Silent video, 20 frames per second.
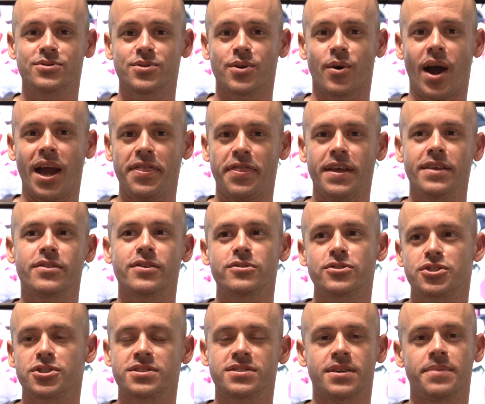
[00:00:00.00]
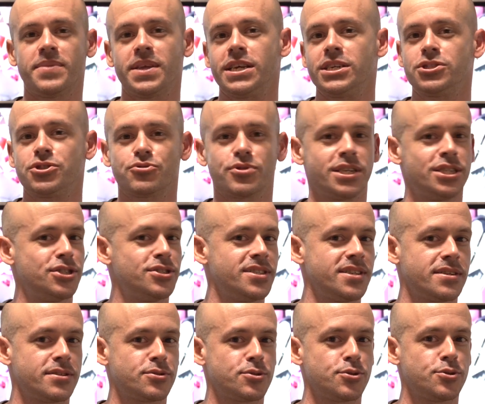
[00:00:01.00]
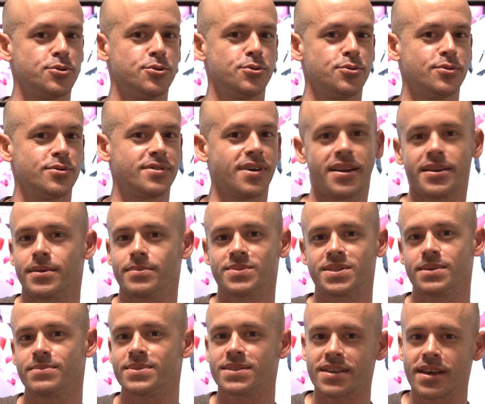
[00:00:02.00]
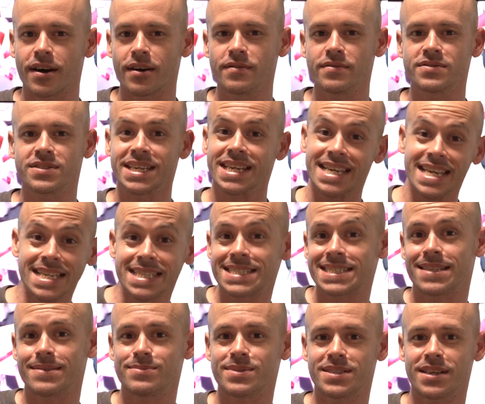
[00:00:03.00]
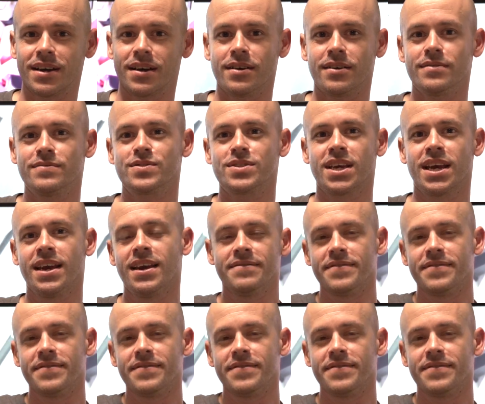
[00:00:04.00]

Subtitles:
So I think there's just something intrinsic to Gundams themselves, the kits themselves,